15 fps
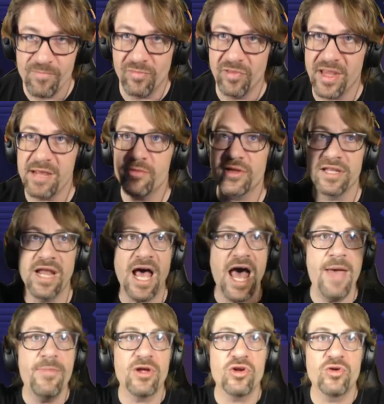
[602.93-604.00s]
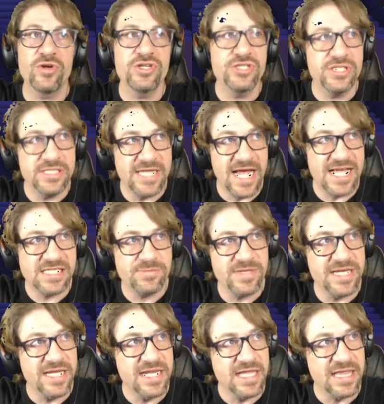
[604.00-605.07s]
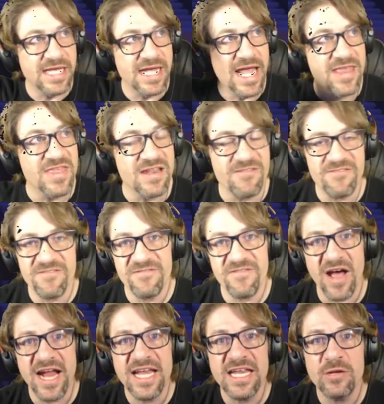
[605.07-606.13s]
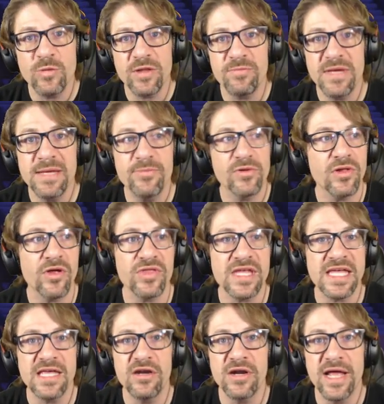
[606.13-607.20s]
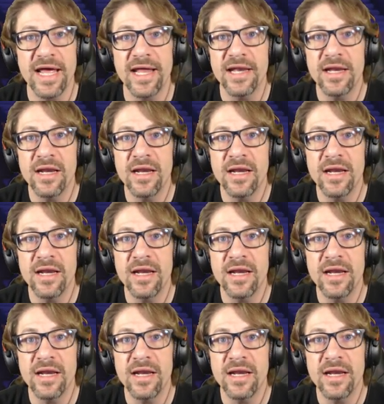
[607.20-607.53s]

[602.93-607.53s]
labeling, I'm a Christian, ask me anything, and then fighting with people on the internet.